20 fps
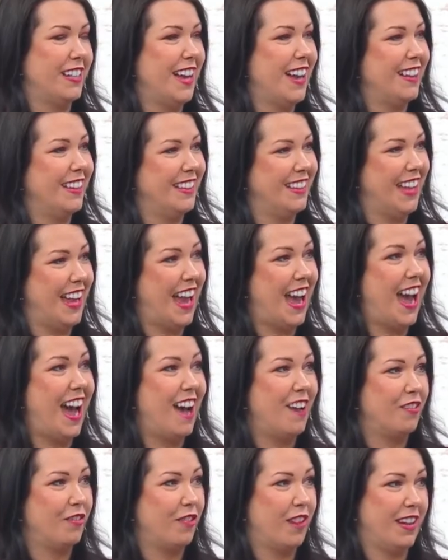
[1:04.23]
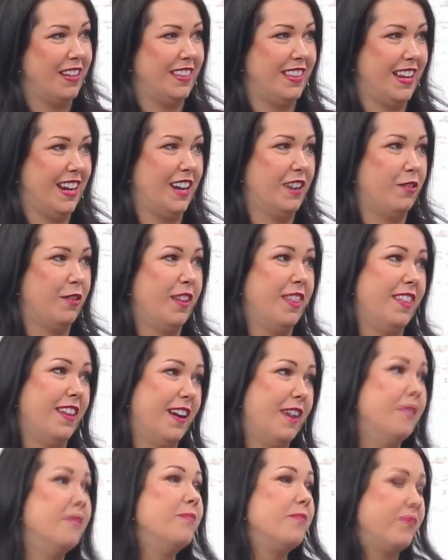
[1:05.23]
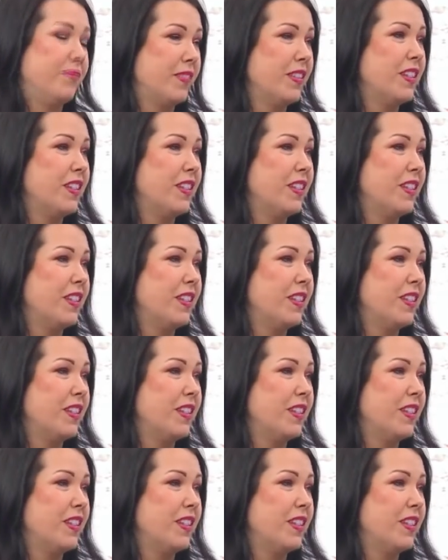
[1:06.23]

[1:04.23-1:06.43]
talent they have right there with them.